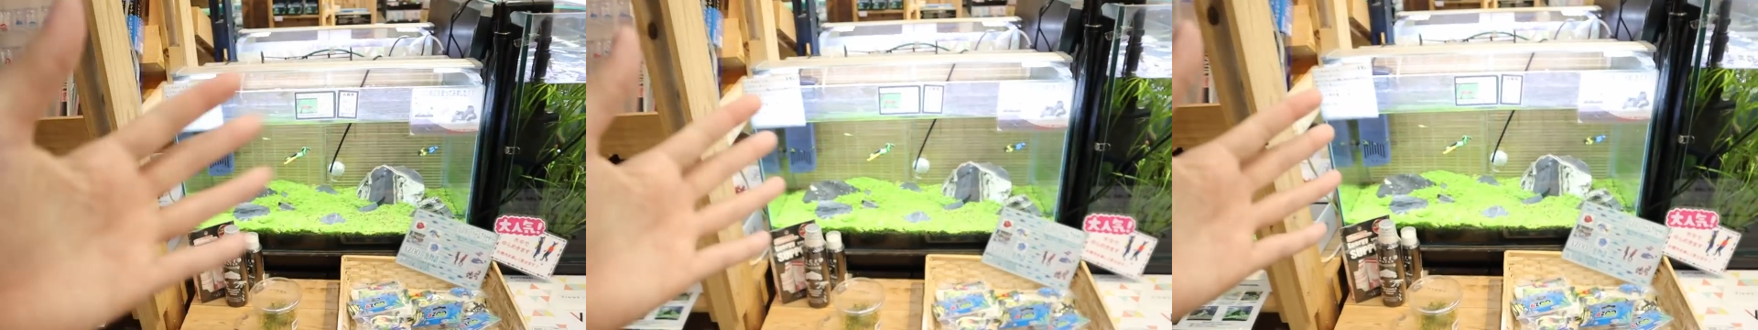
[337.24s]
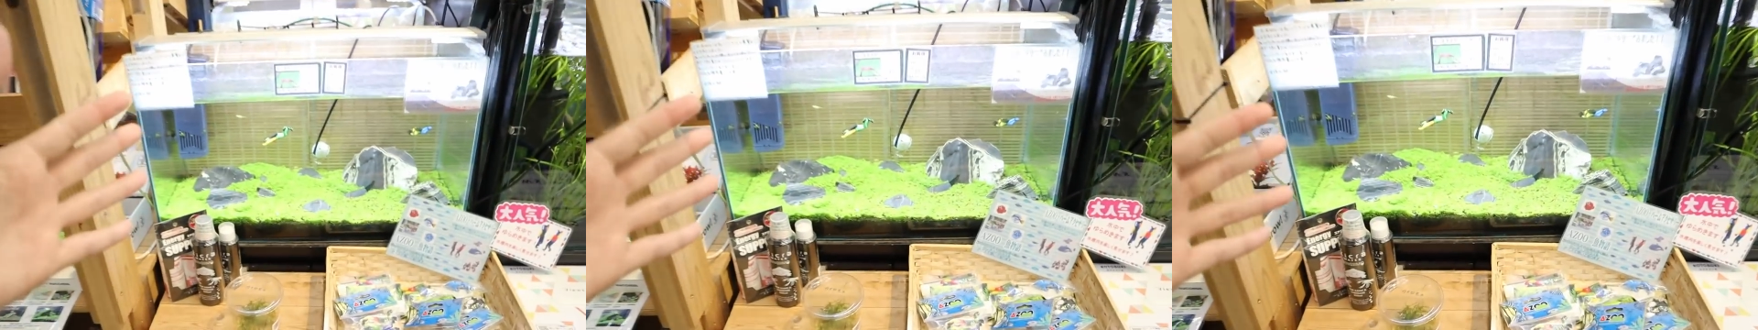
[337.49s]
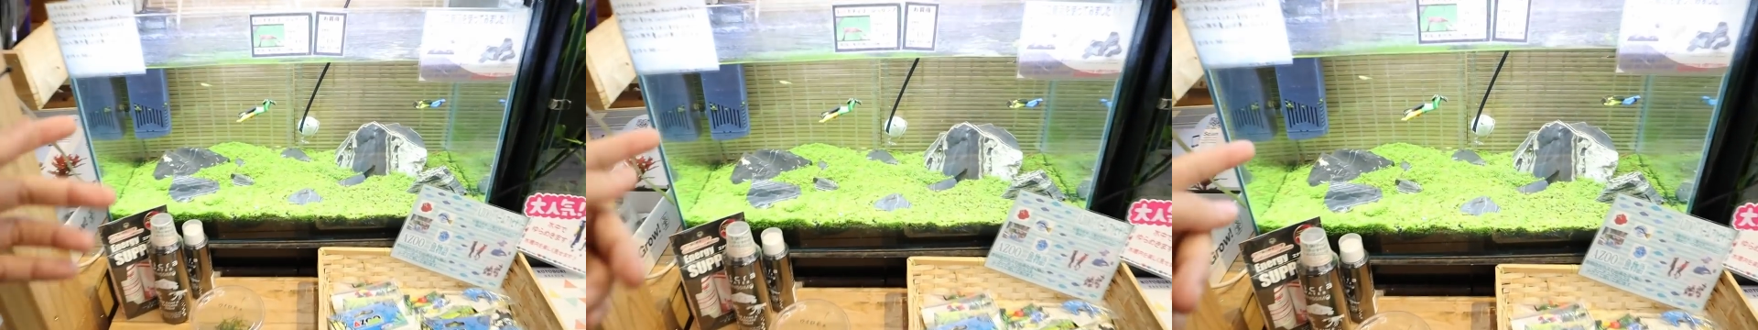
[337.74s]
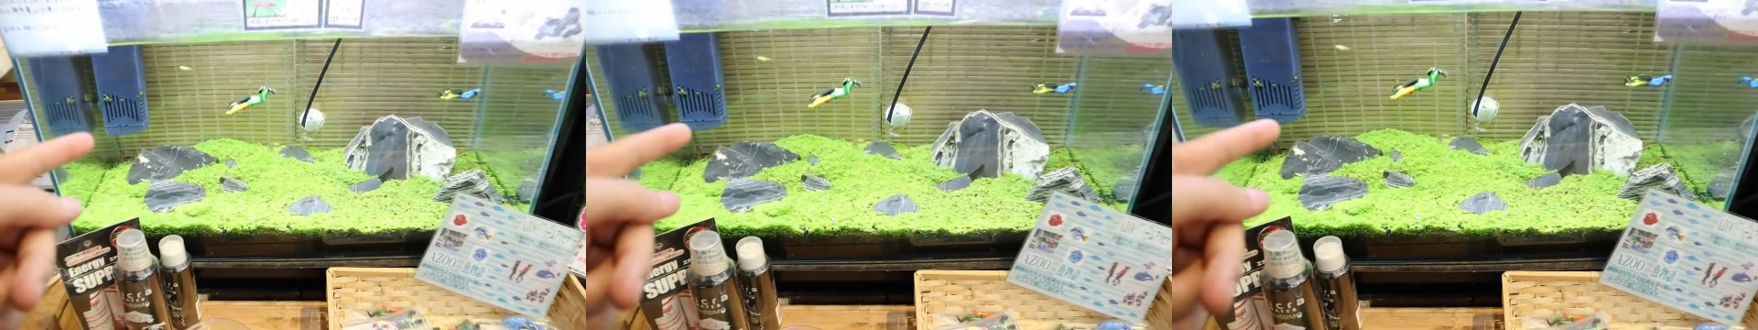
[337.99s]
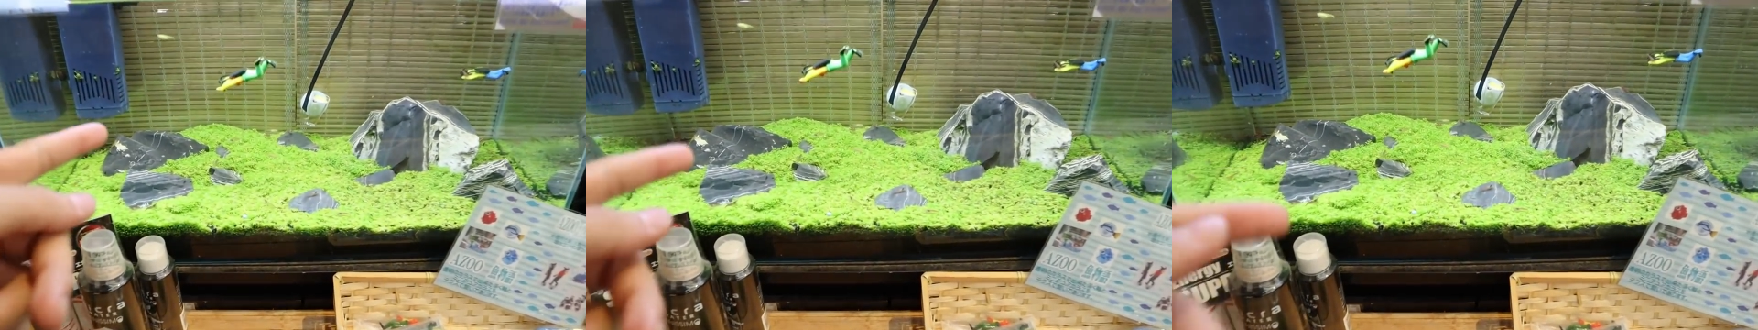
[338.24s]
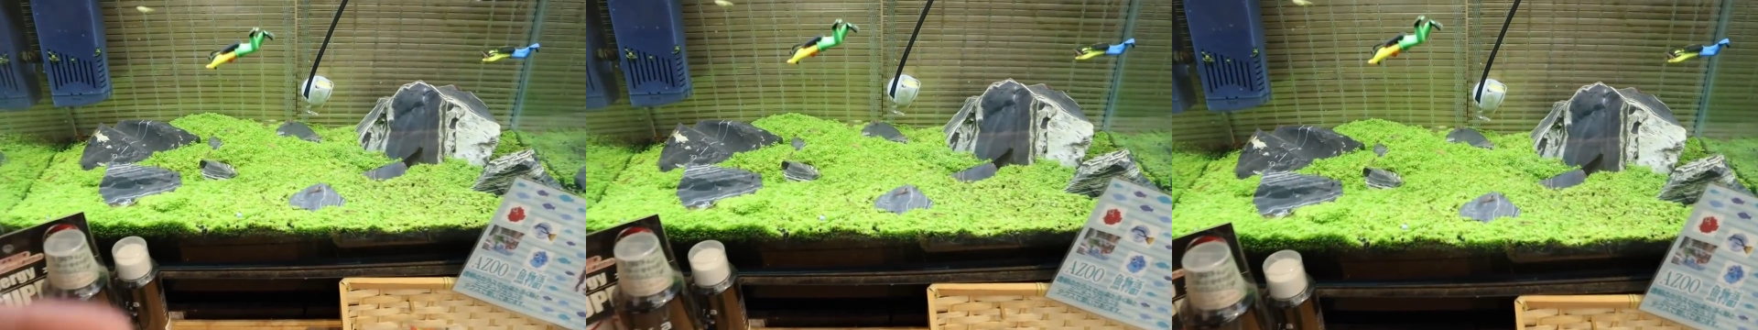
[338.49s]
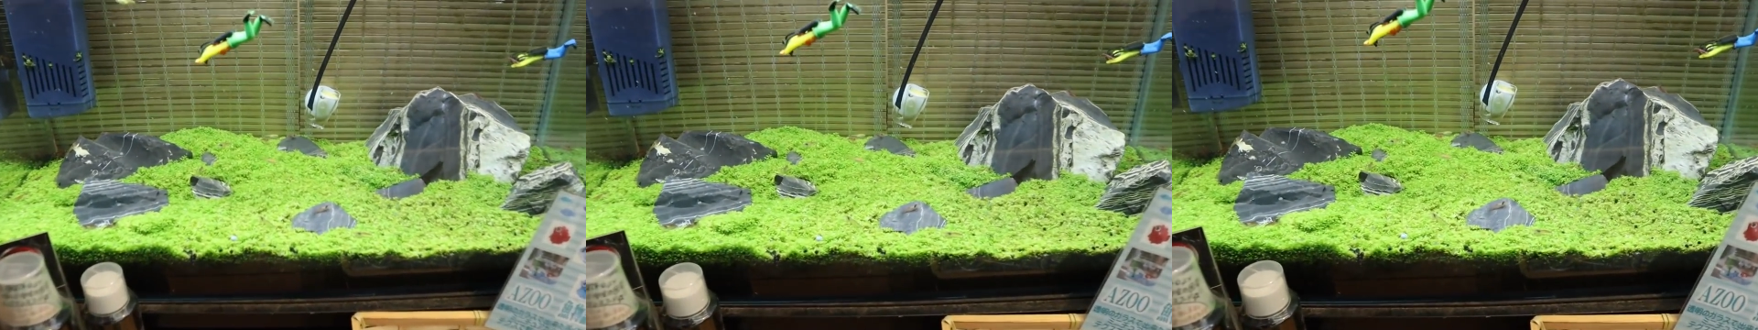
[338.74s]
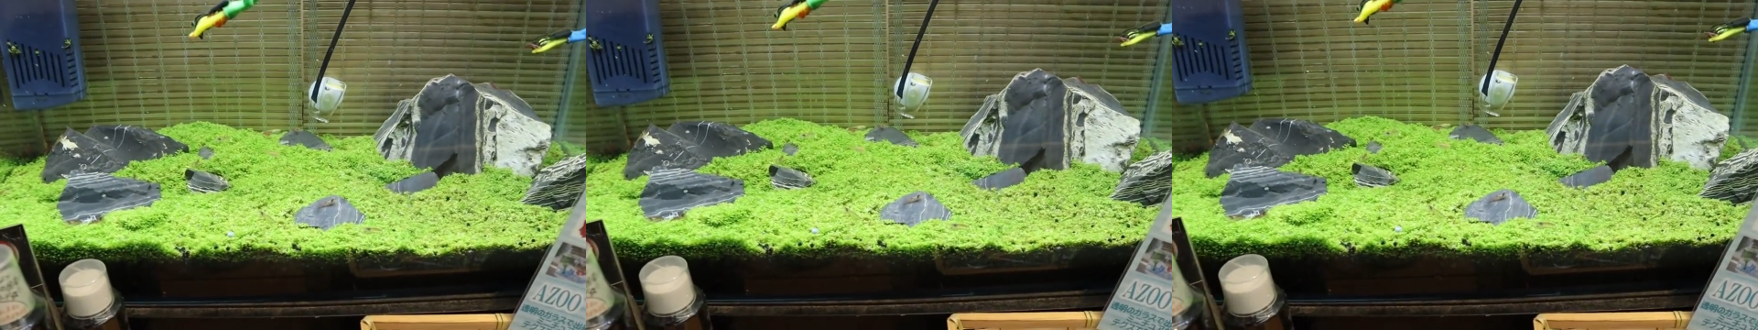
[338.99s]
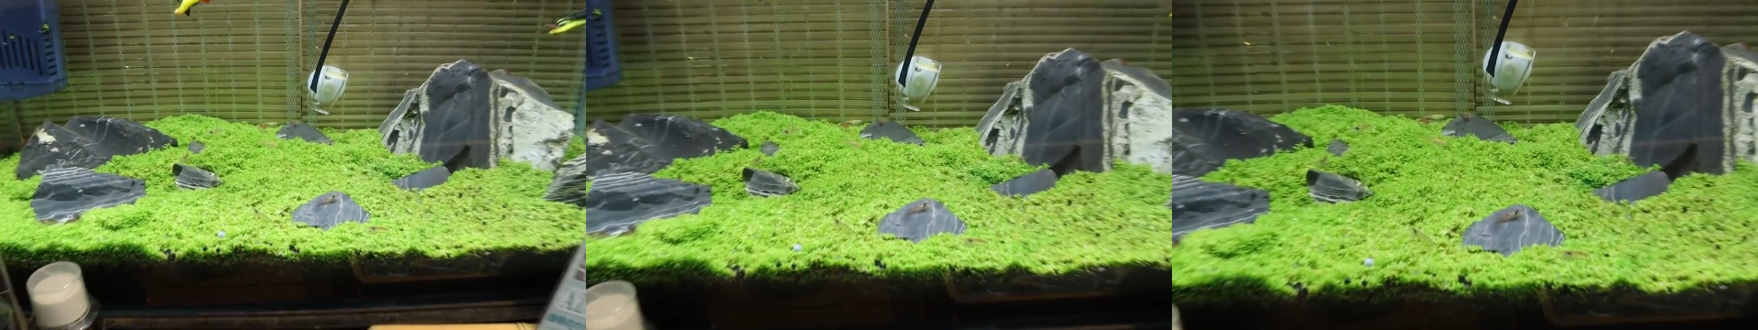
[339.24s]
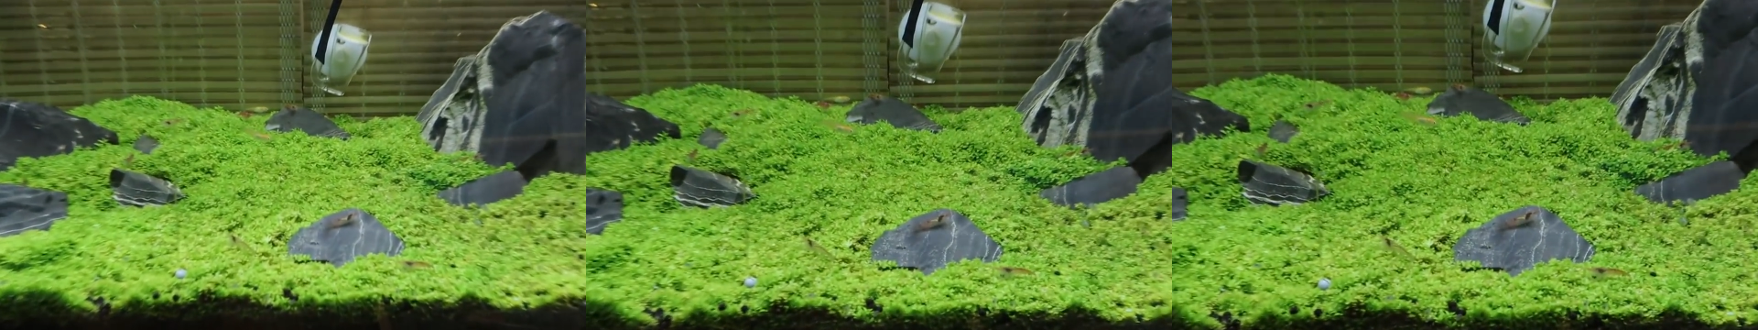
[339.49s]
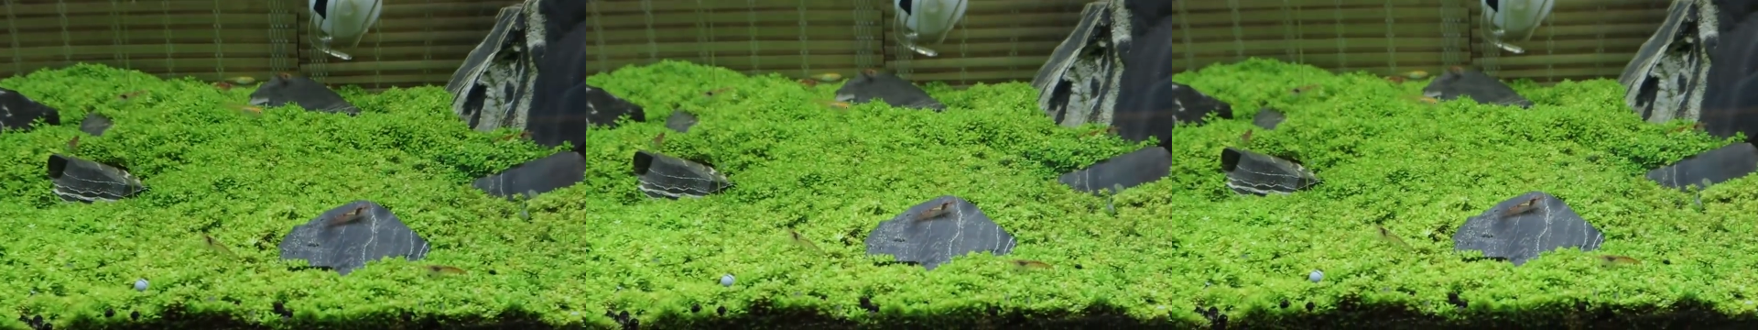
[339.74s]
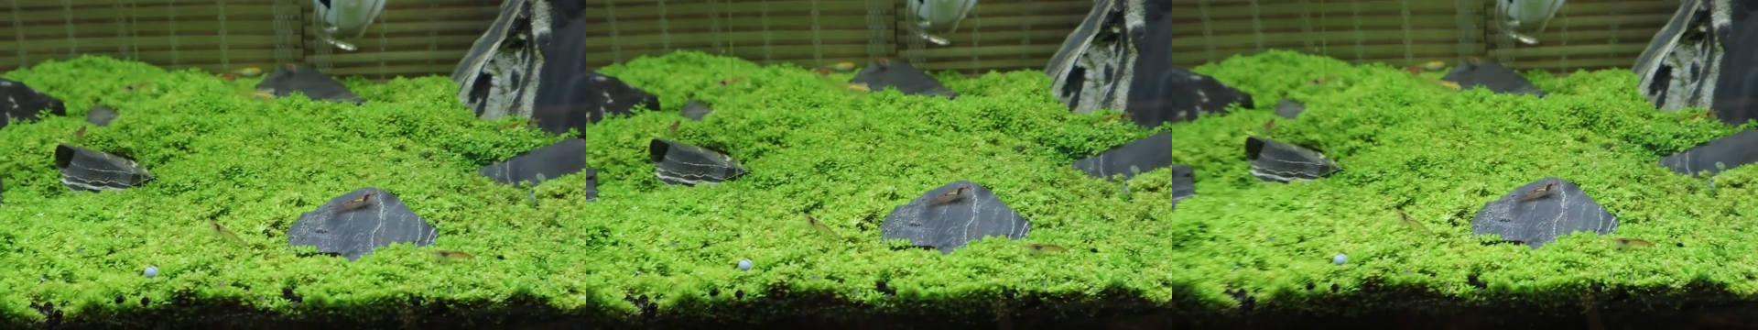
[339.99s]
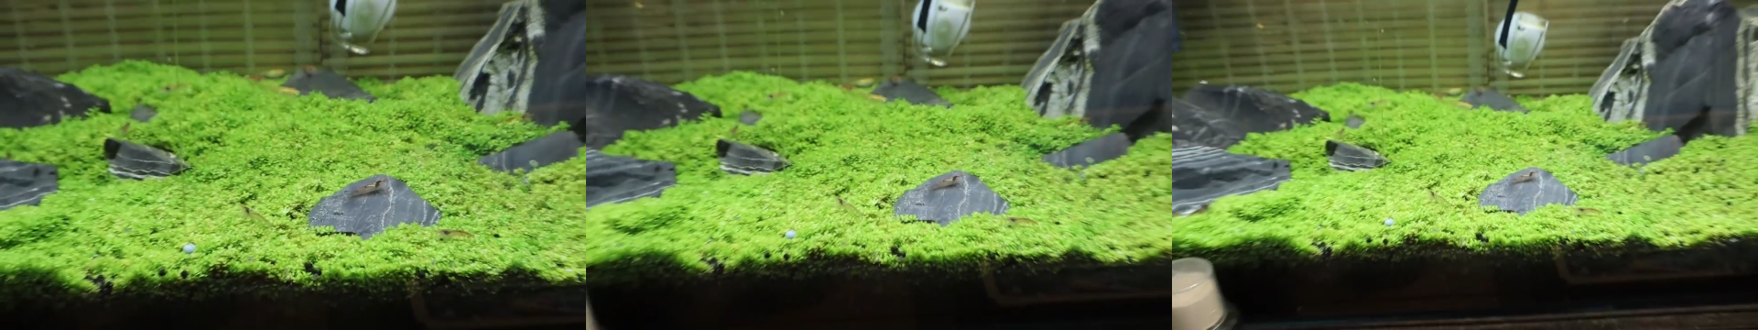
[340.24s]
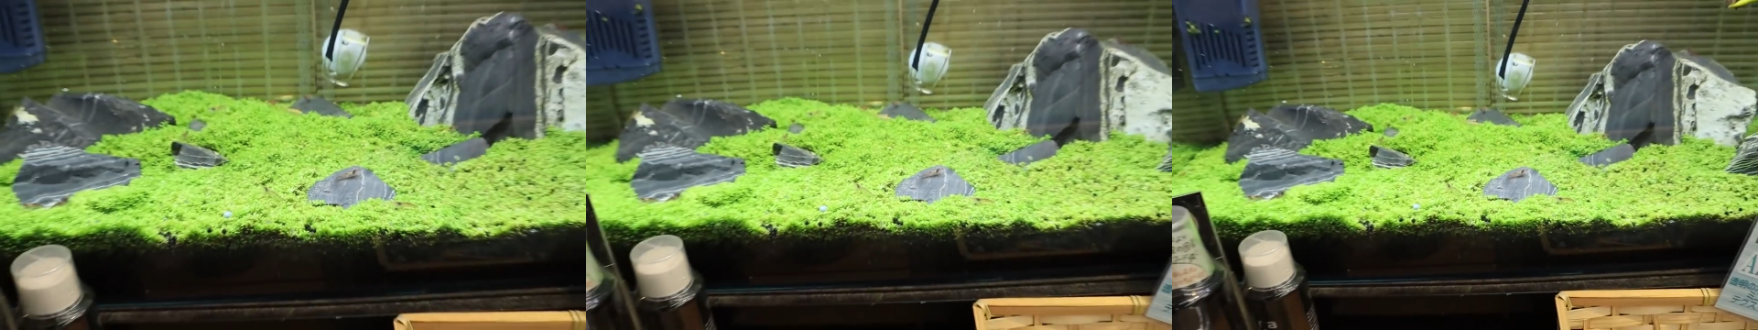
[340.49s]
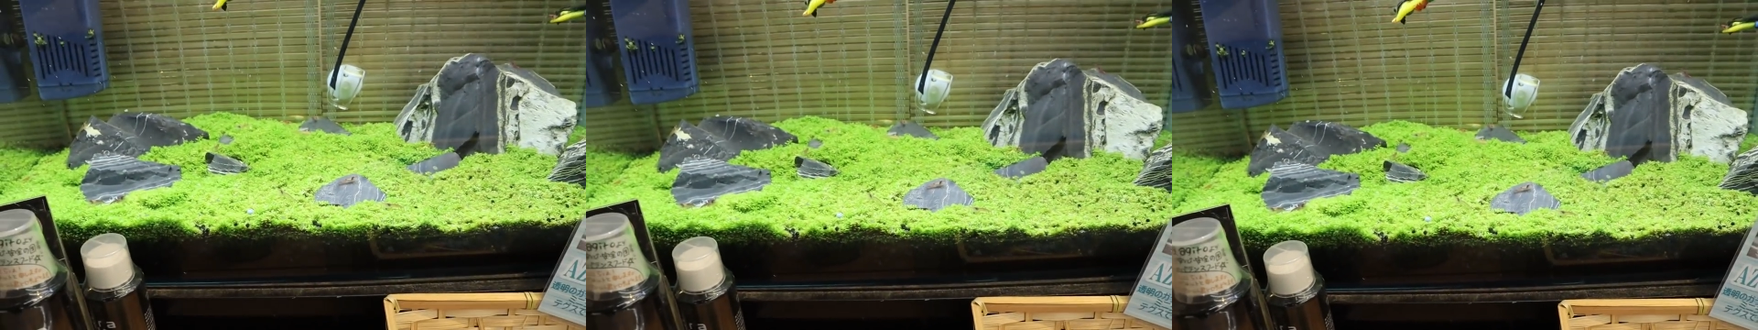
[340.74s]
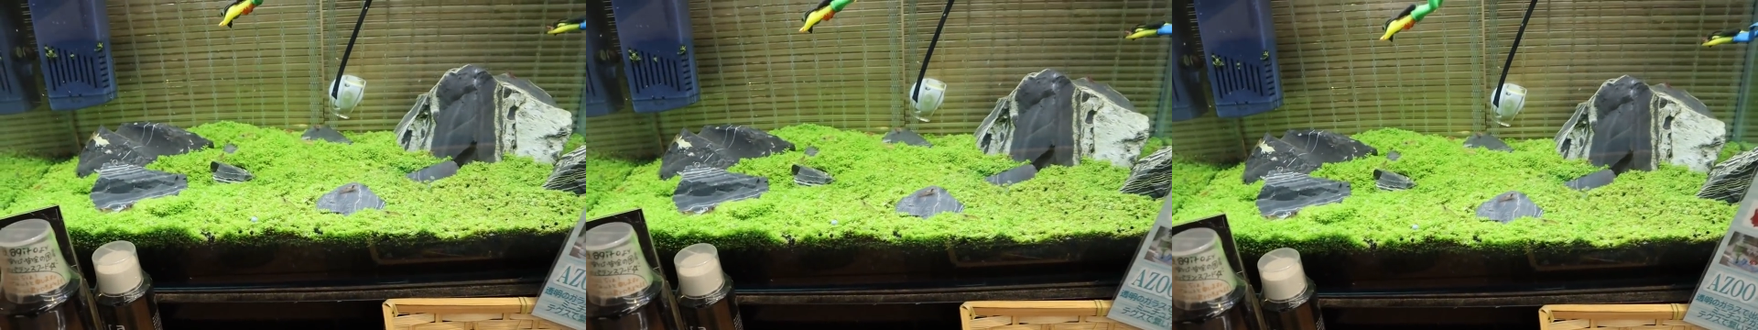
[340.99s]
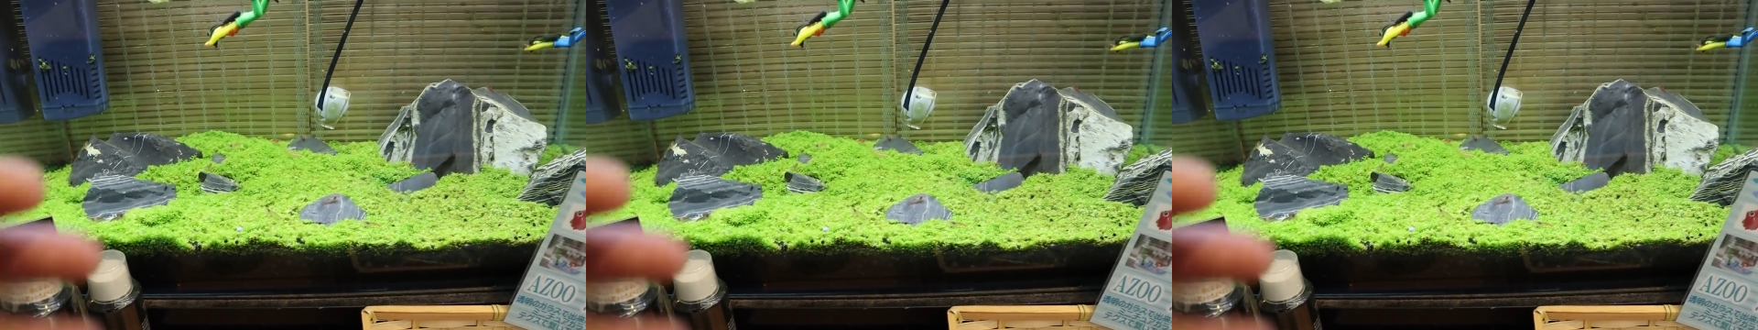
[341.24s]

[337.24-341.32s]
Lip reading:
Nobody's mouth can be seen.